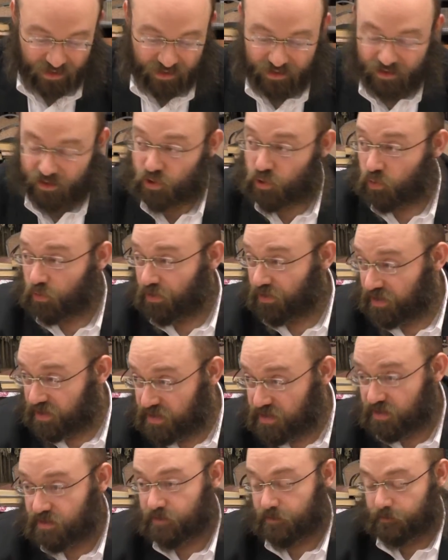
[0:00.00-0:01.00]
The truth
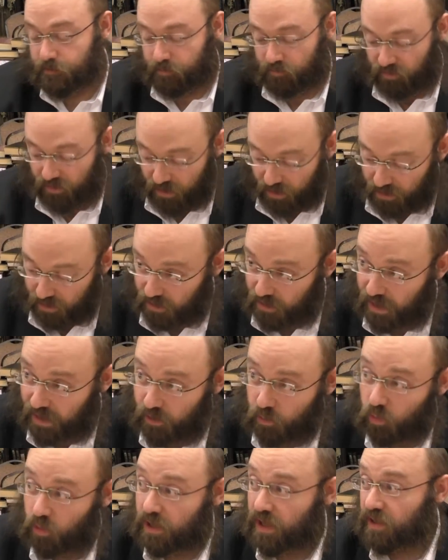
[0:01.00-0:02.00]
is,
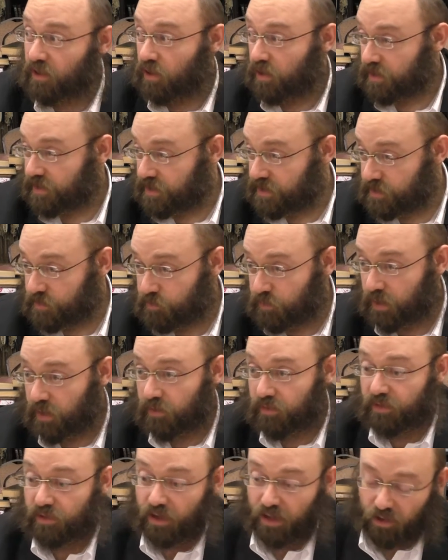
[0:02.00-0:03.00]
like all halachas,
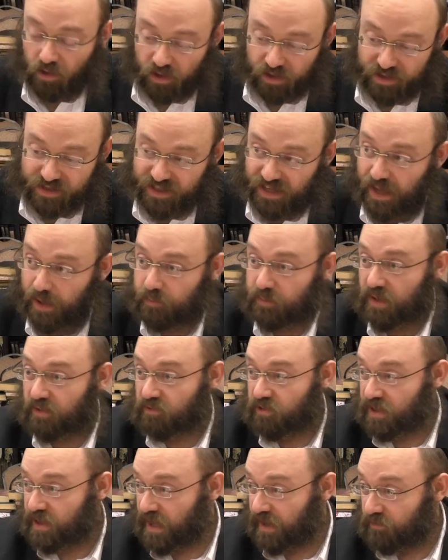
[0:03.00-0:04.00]
halachas that happen
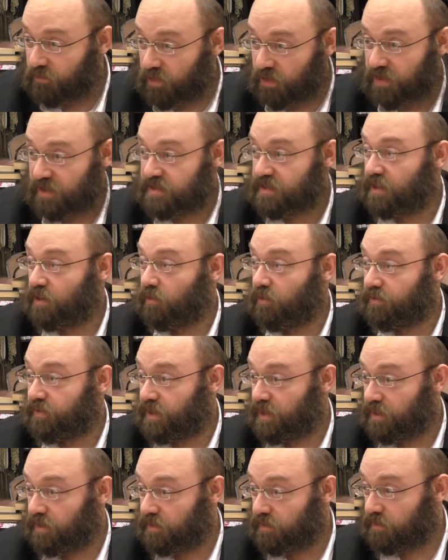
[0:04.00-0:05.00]
every day, everyone thinks they know
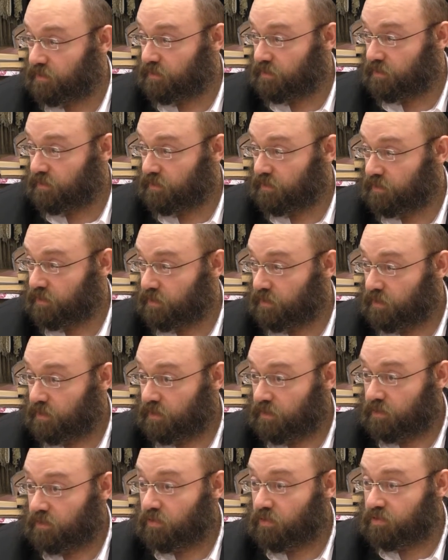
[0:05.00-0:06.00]
everything.
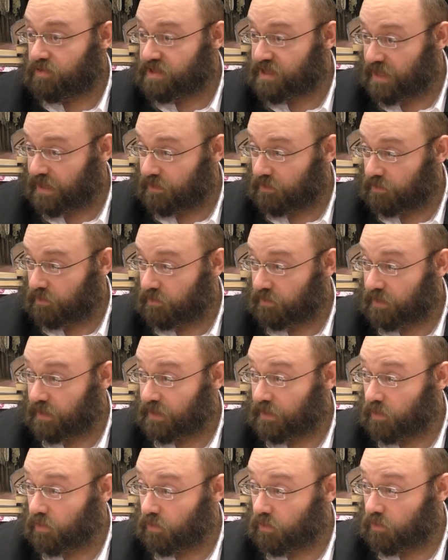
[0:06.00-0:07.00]
Turns out they
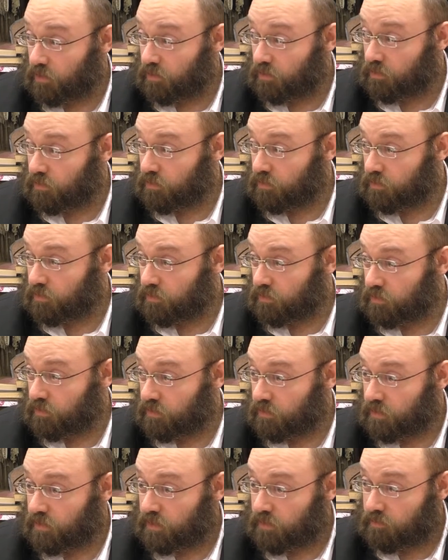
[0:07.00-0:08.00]
know
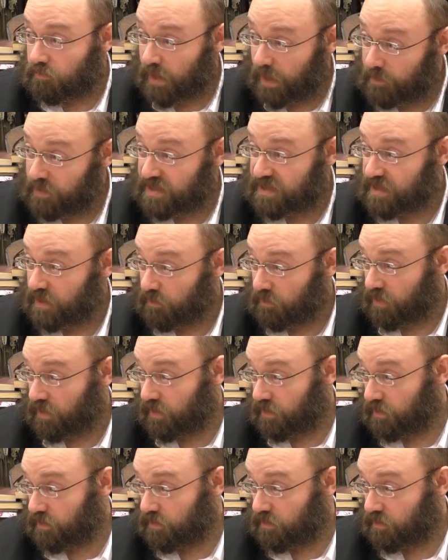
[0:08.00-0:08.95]
maybe something.